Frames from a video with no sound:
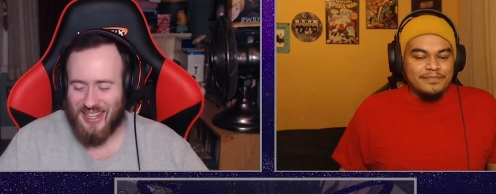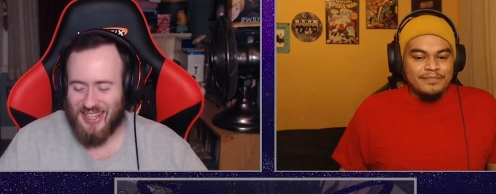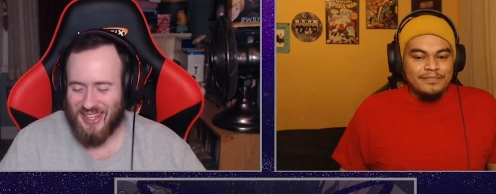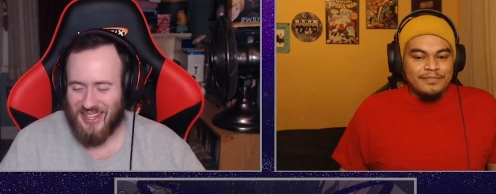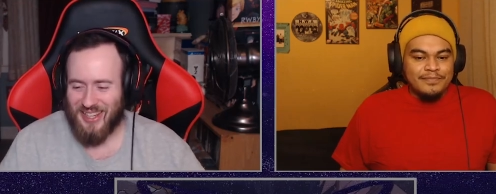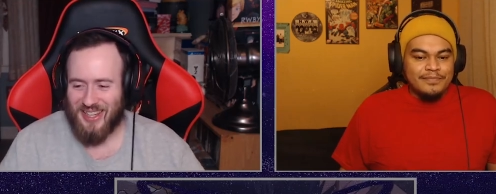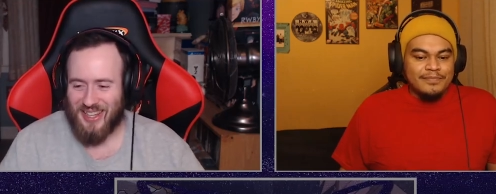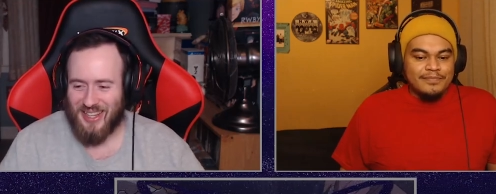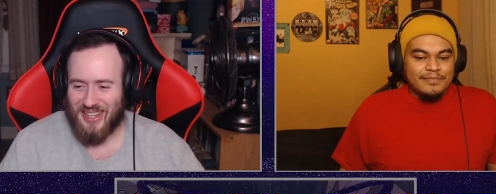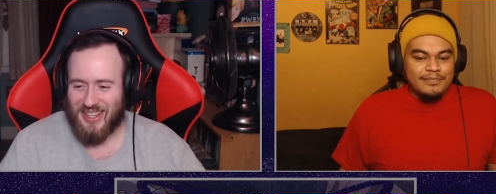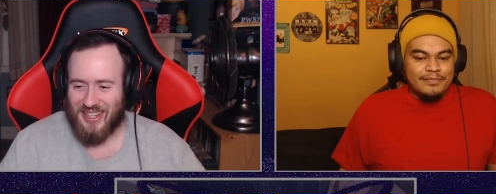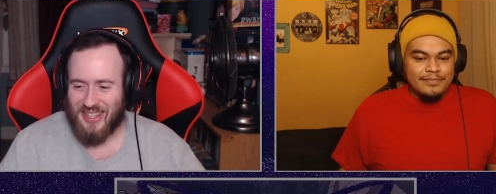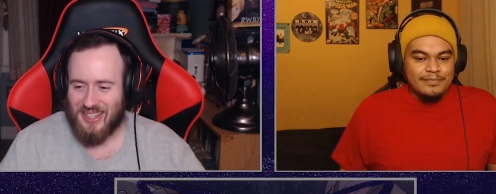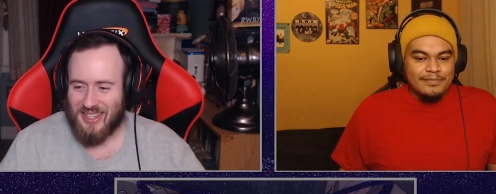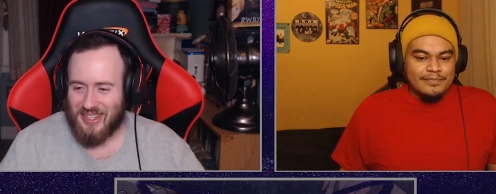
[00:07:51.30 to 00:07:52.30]

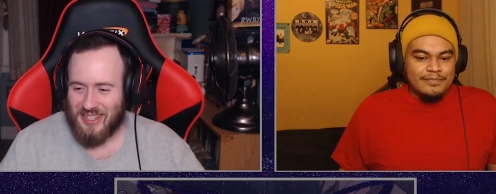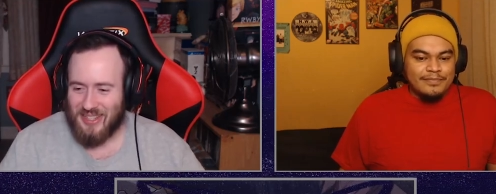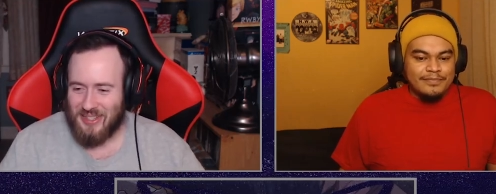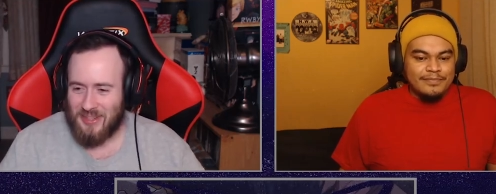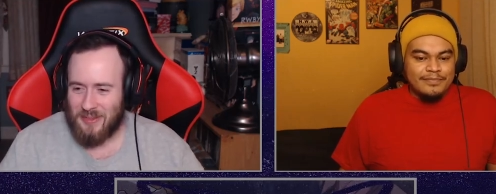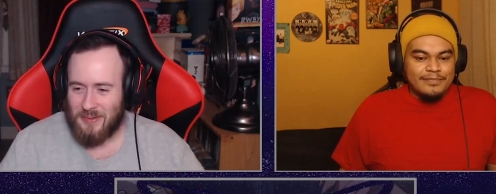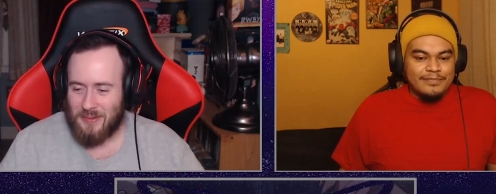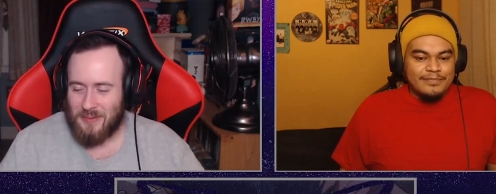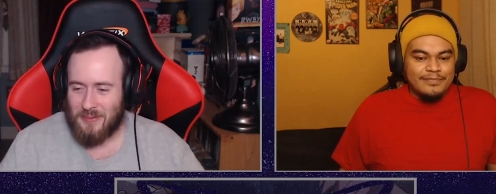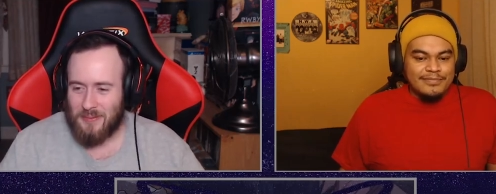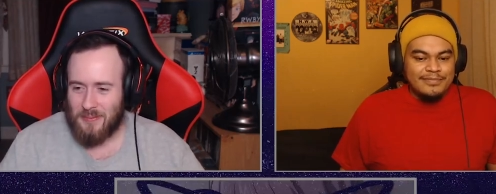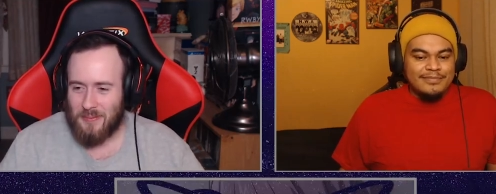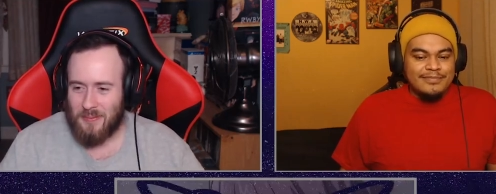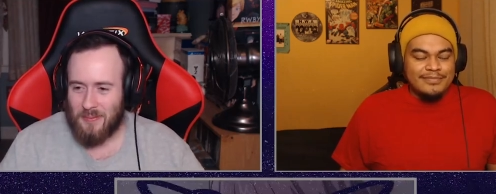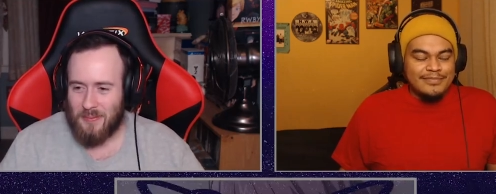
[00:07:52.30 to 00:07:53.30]

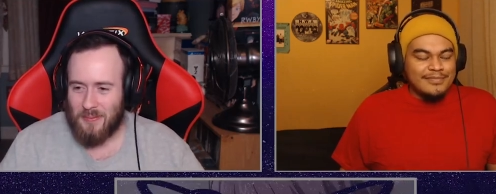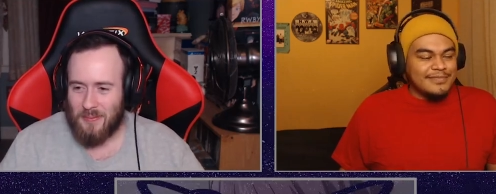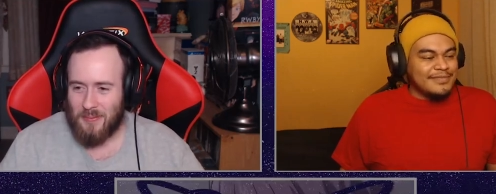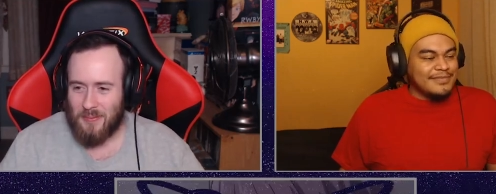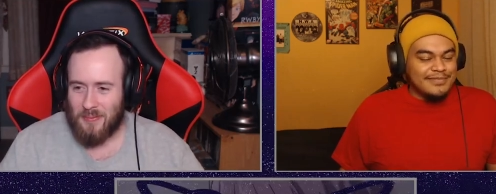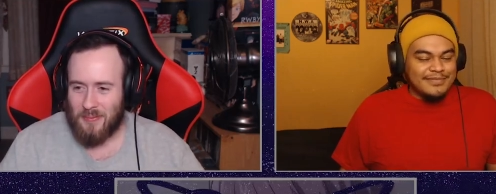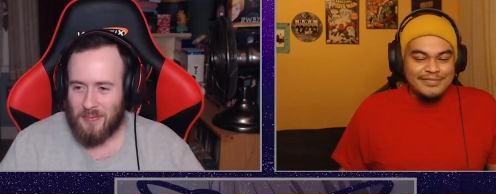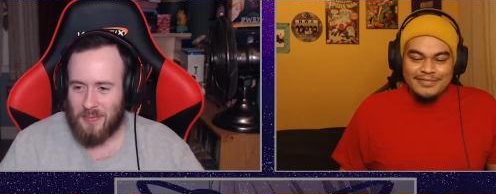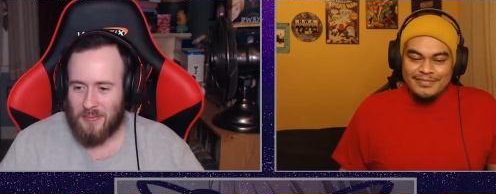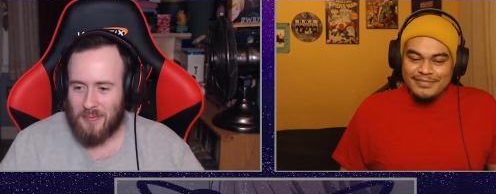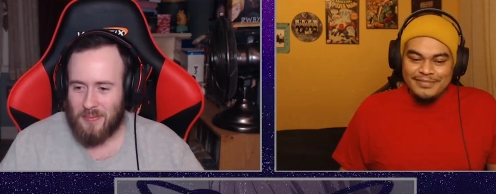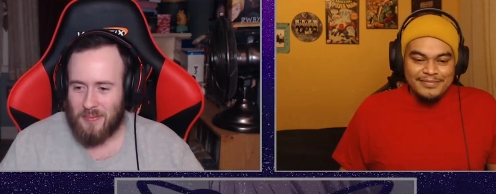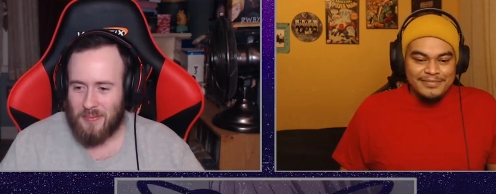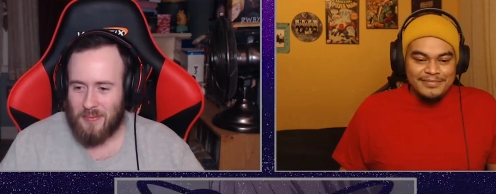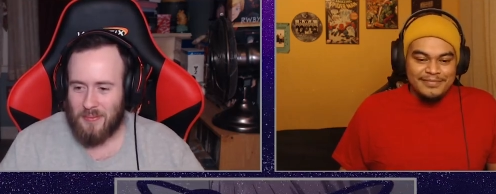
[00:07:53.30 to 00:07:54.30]

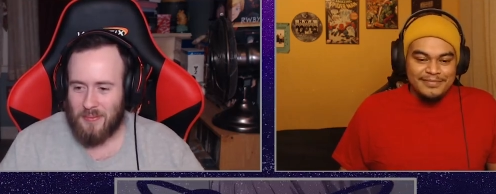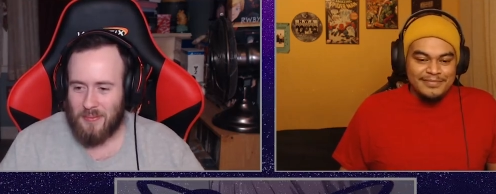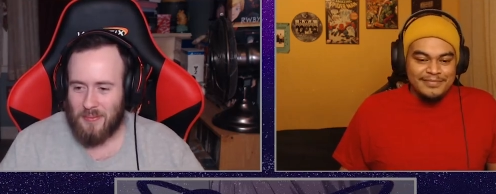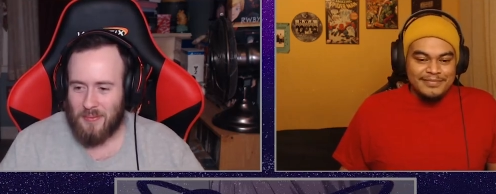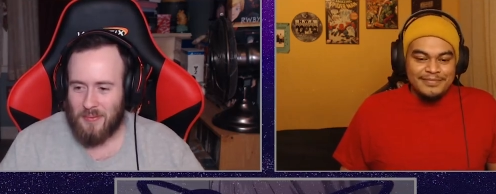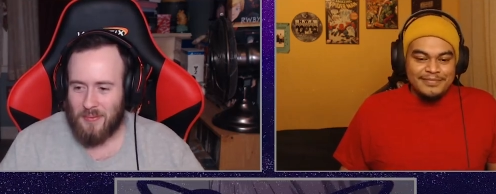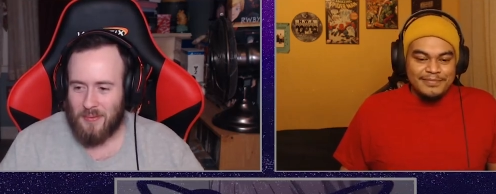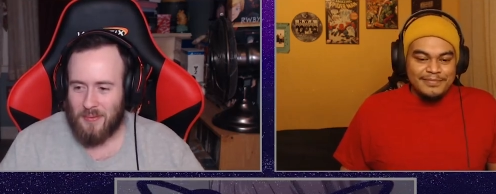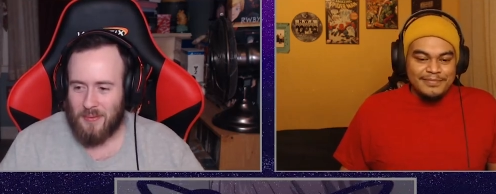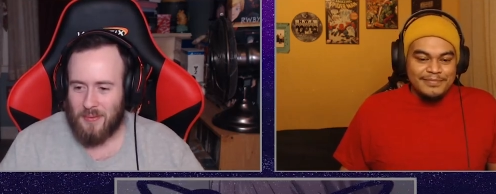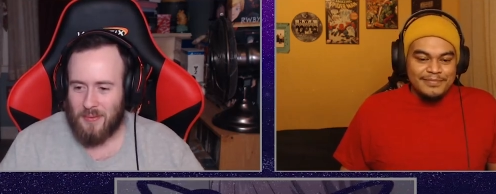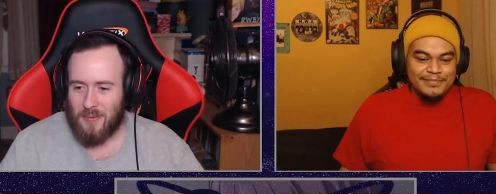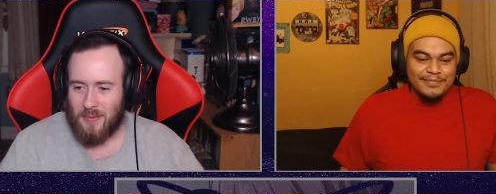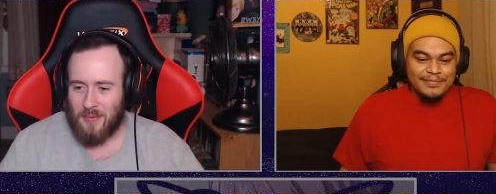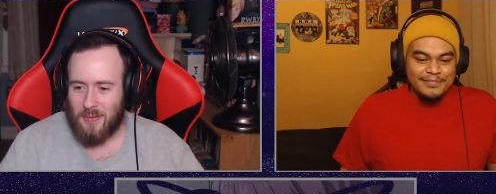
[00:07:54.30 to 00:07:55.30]

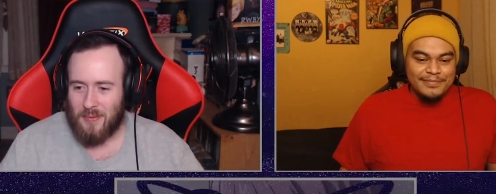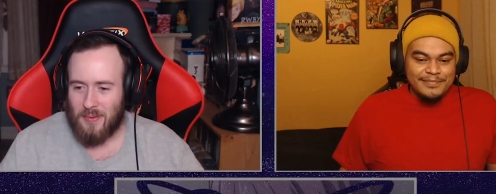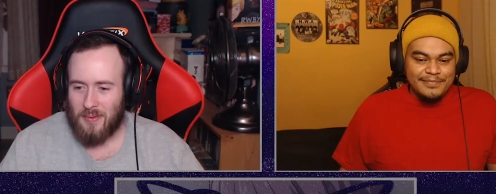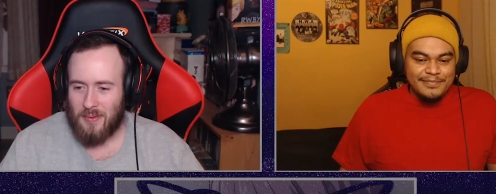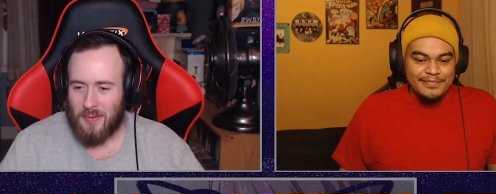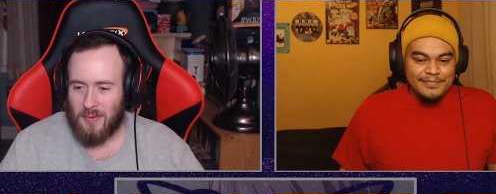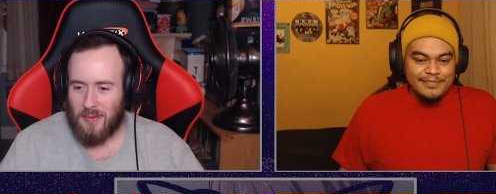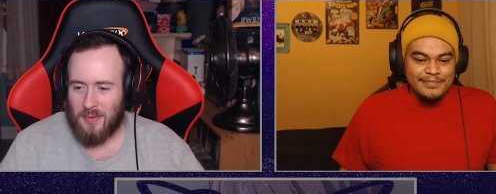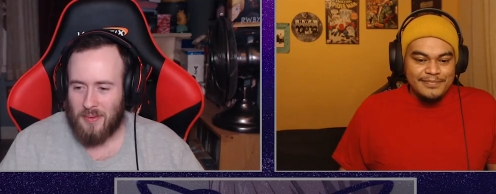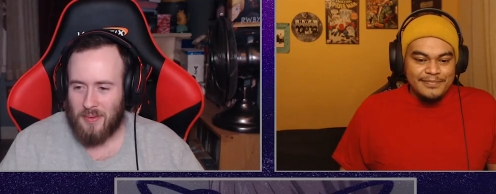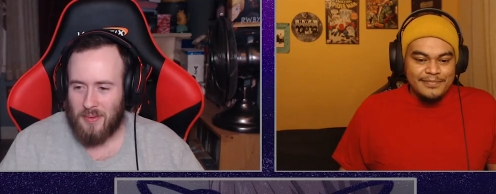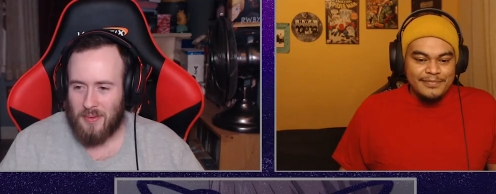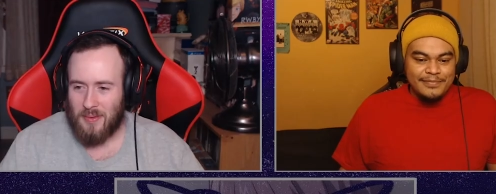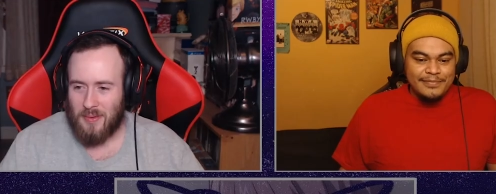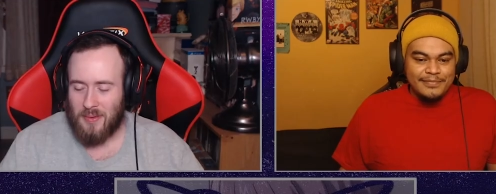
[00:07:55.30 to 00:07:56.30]

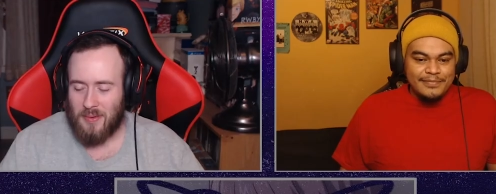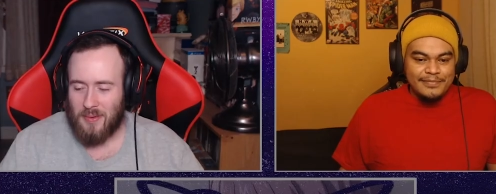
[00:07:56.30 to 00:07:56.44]
(no one is talking)